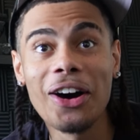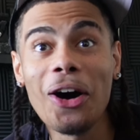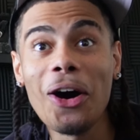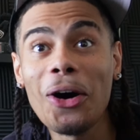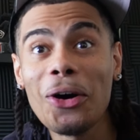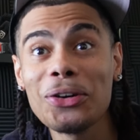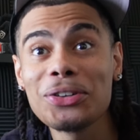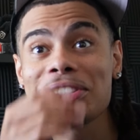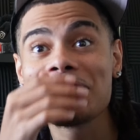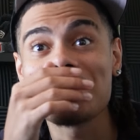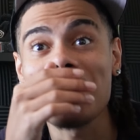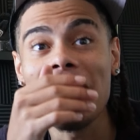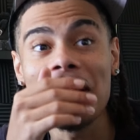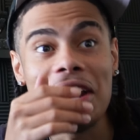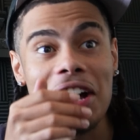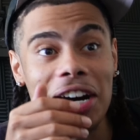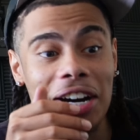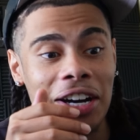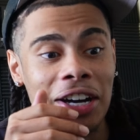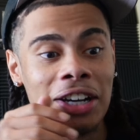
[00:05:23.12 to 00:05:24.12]
No,
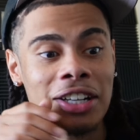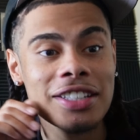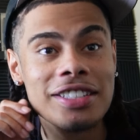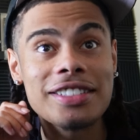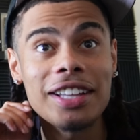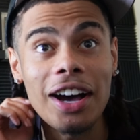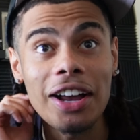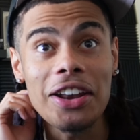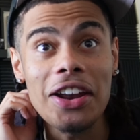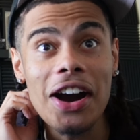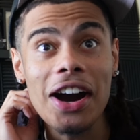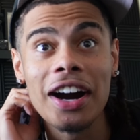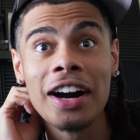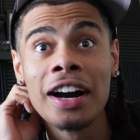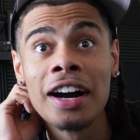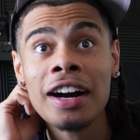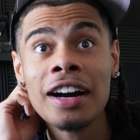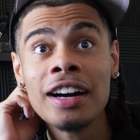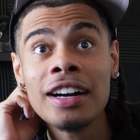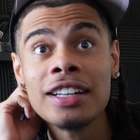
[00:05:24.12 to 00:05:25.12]
Stunner!
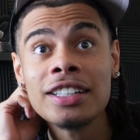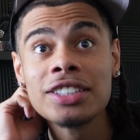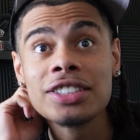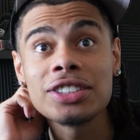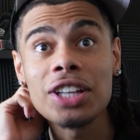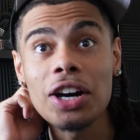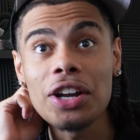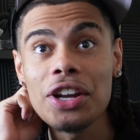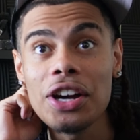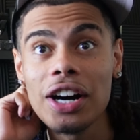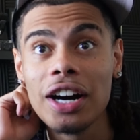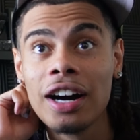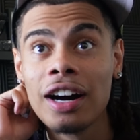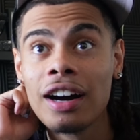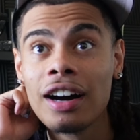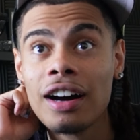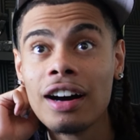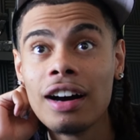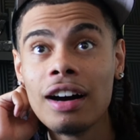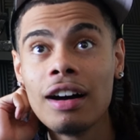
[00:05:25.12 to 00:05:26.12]
Stunner! Stunner!
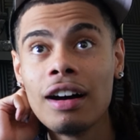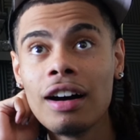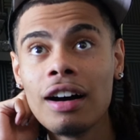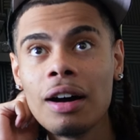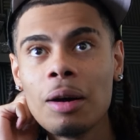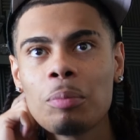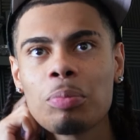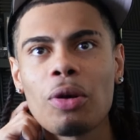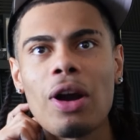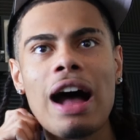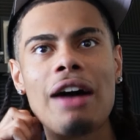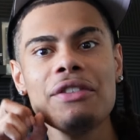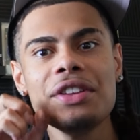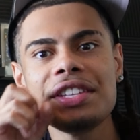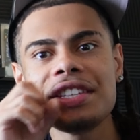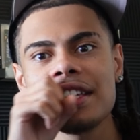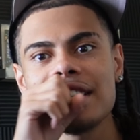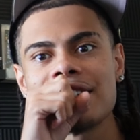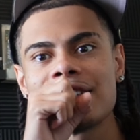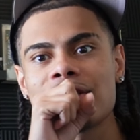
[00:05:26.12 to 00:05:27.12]
Bro, I haven't
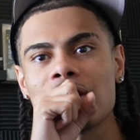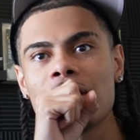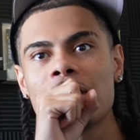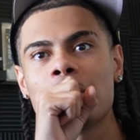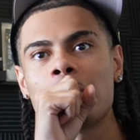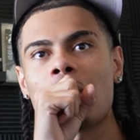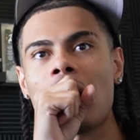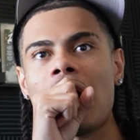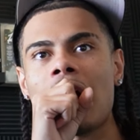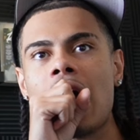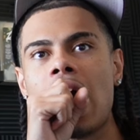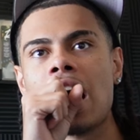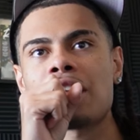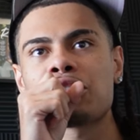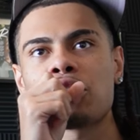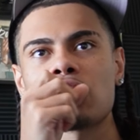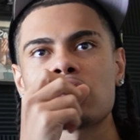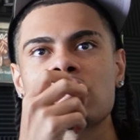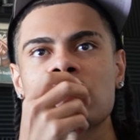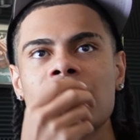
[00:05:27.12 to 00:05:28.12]
seen Stunner, bro. I, I
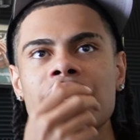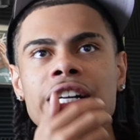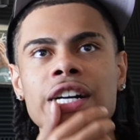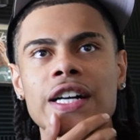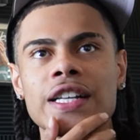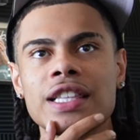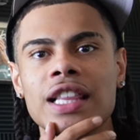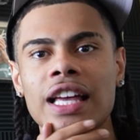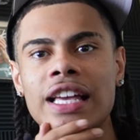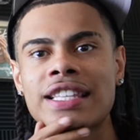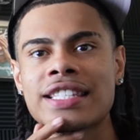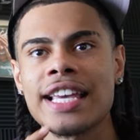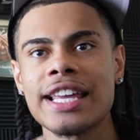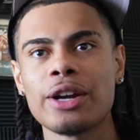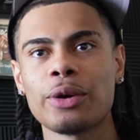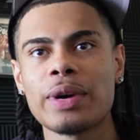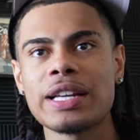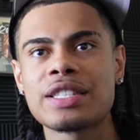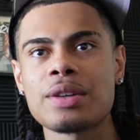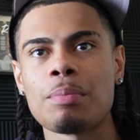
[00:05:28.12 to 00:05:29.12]
thought Stunner got, like, sent
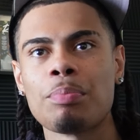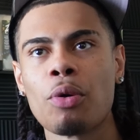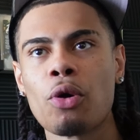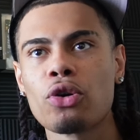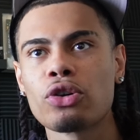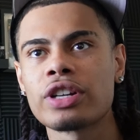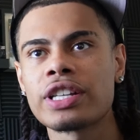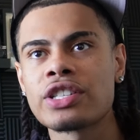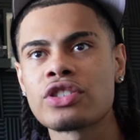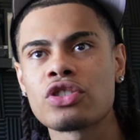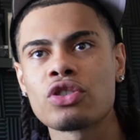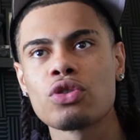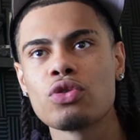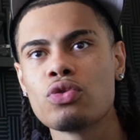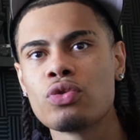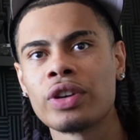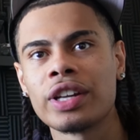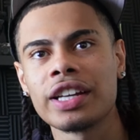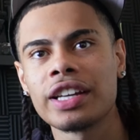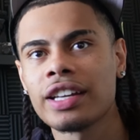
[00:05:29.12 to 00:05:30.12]
away to boarding school,
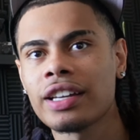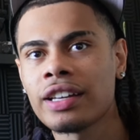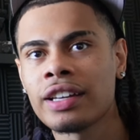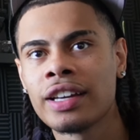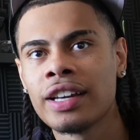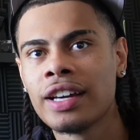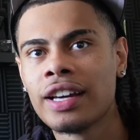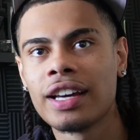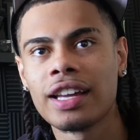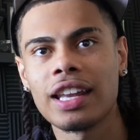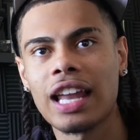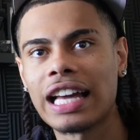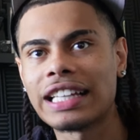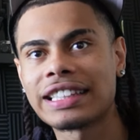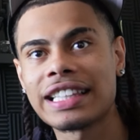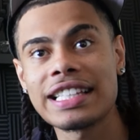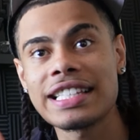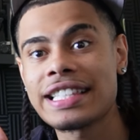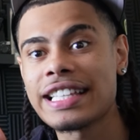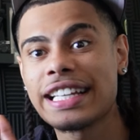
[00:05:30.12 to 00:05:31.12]
nigga.
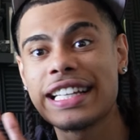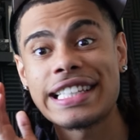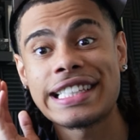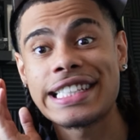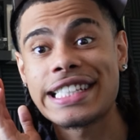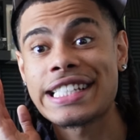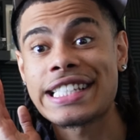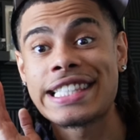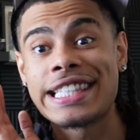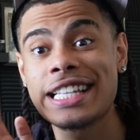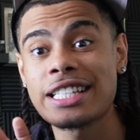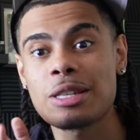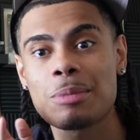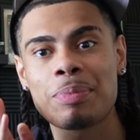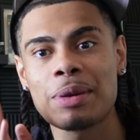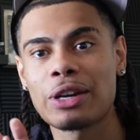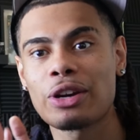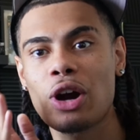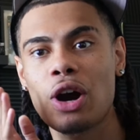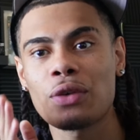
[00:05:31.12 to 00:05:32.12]
Like, this nigga just
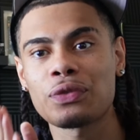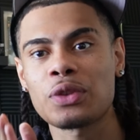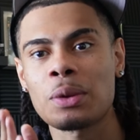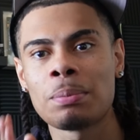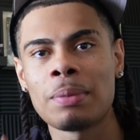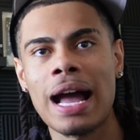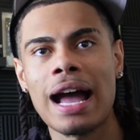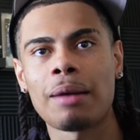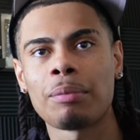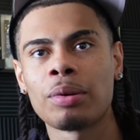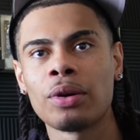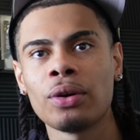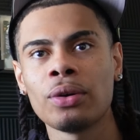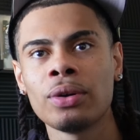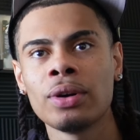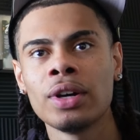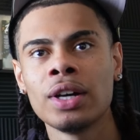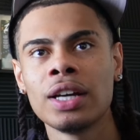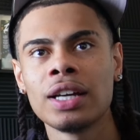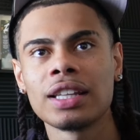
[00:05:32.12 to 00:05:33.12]
disappeared off the map,
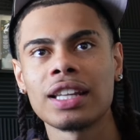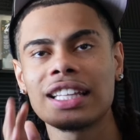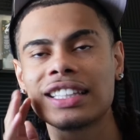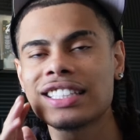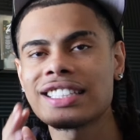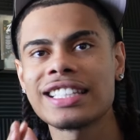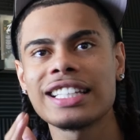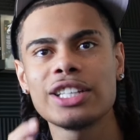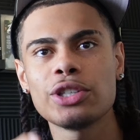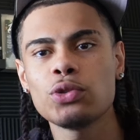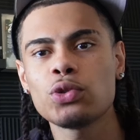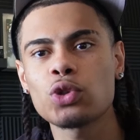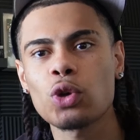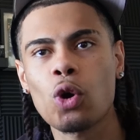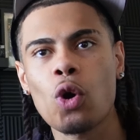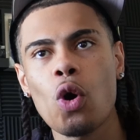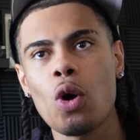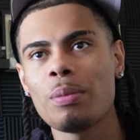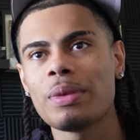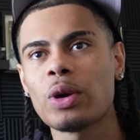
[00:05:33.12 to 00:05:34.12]
bro. Like, this nigga used to
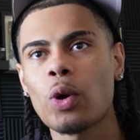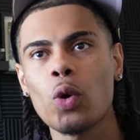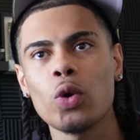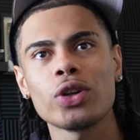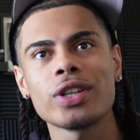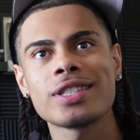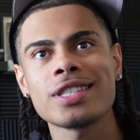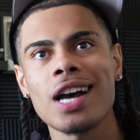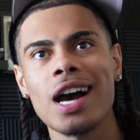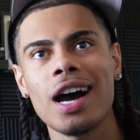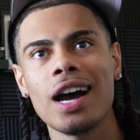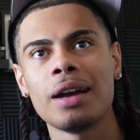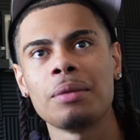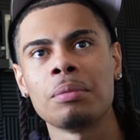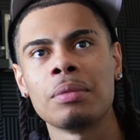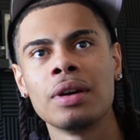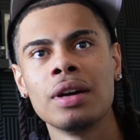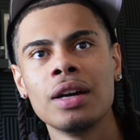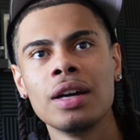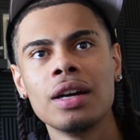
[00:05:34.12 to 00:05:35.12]
call me all the
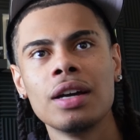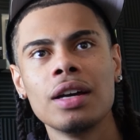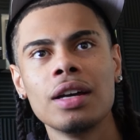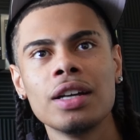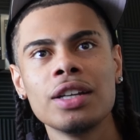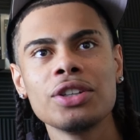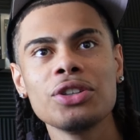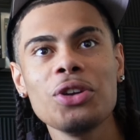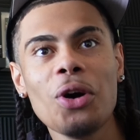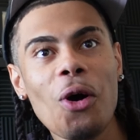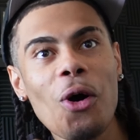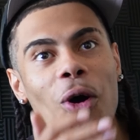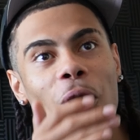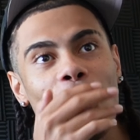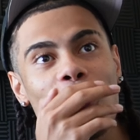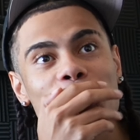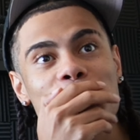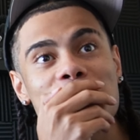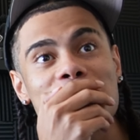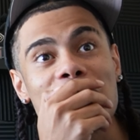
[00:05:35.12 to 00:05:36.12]
time.
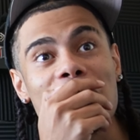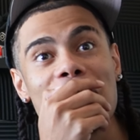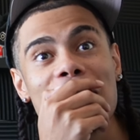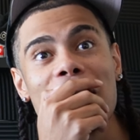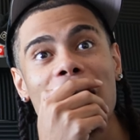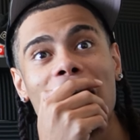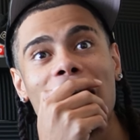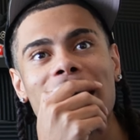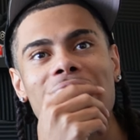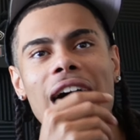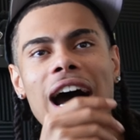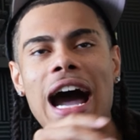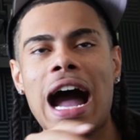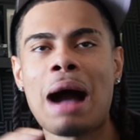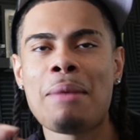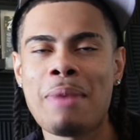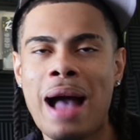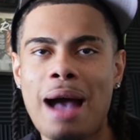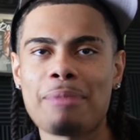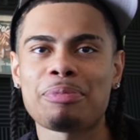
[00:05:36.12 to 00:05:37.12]
No, Star. No,
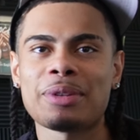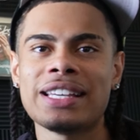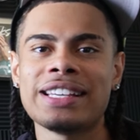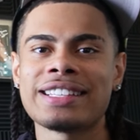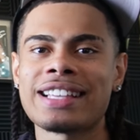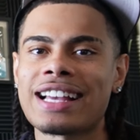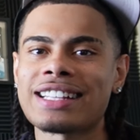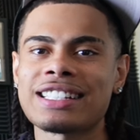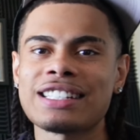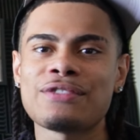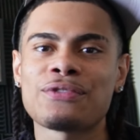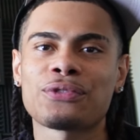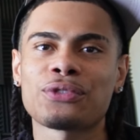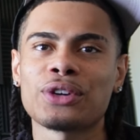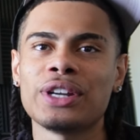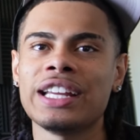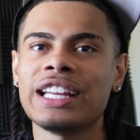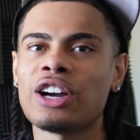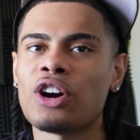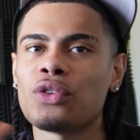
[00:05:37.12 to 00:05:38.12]
I, am happy he's actually
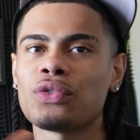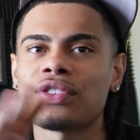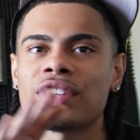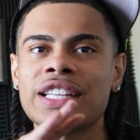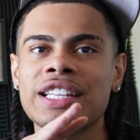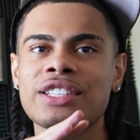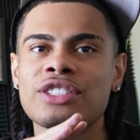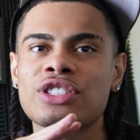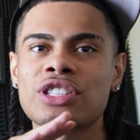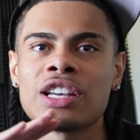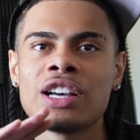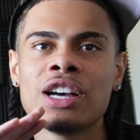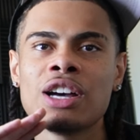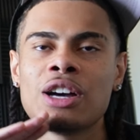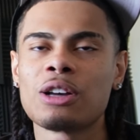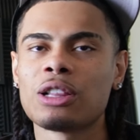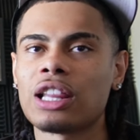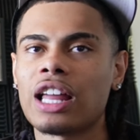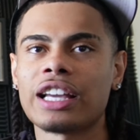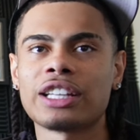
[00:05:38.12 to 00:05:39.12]
free. Hopefully he's
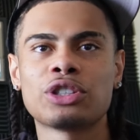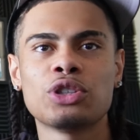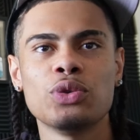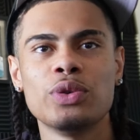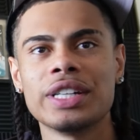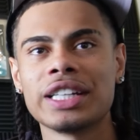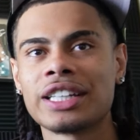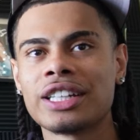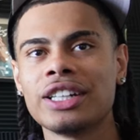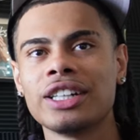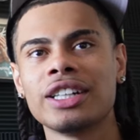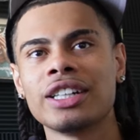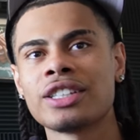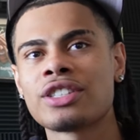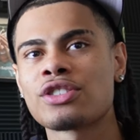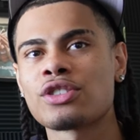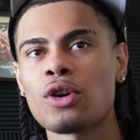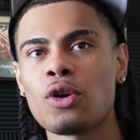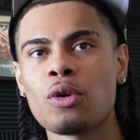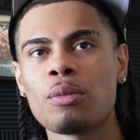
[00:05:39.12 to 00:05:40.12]
like doing good,
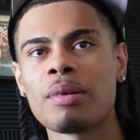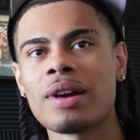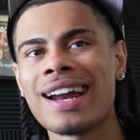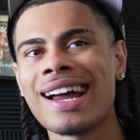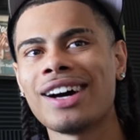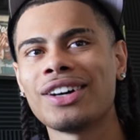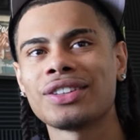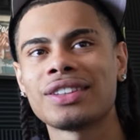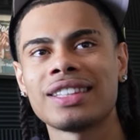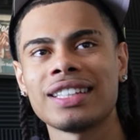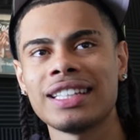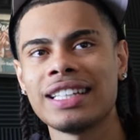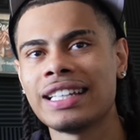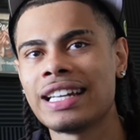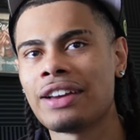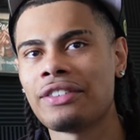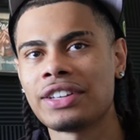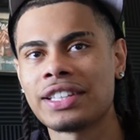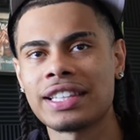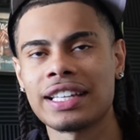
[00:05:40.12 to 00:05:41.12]
sober, healthy,
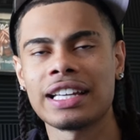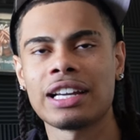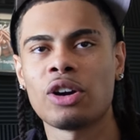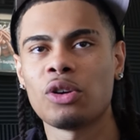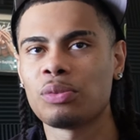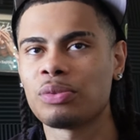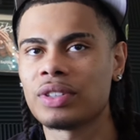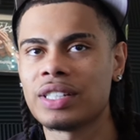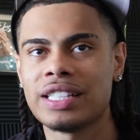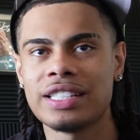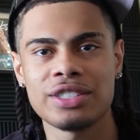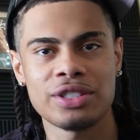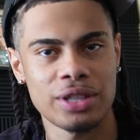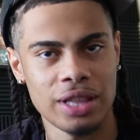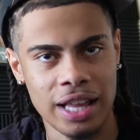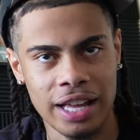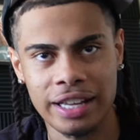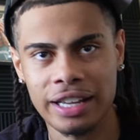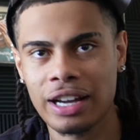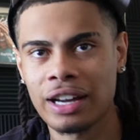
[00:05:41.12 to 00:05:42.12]
and everything. Hopefully he's
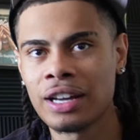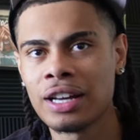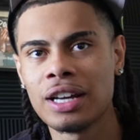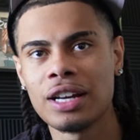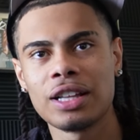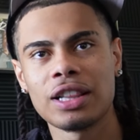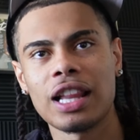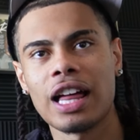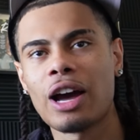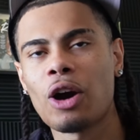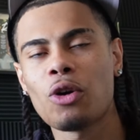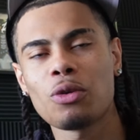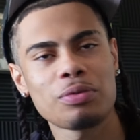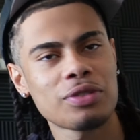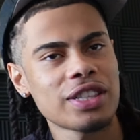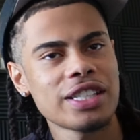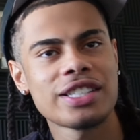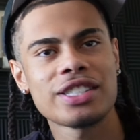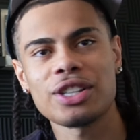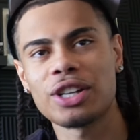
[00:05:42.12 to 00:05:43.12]
like, like
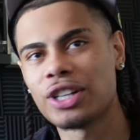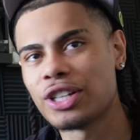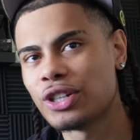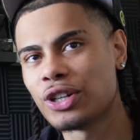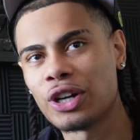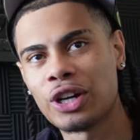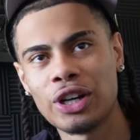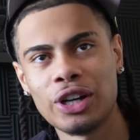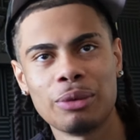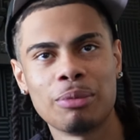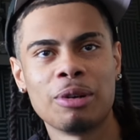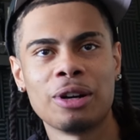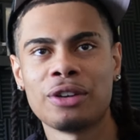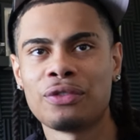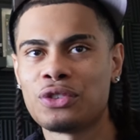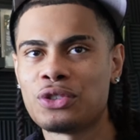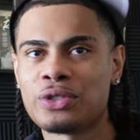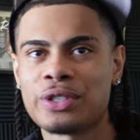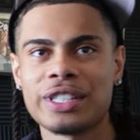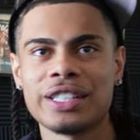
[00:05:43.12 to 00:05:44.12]
hopefully Star, you're good, bro.
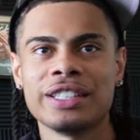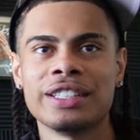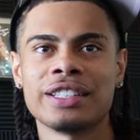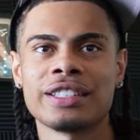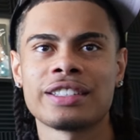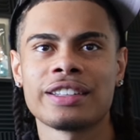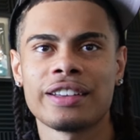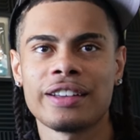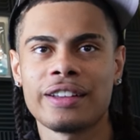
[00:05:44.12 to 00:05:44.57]
If you see this.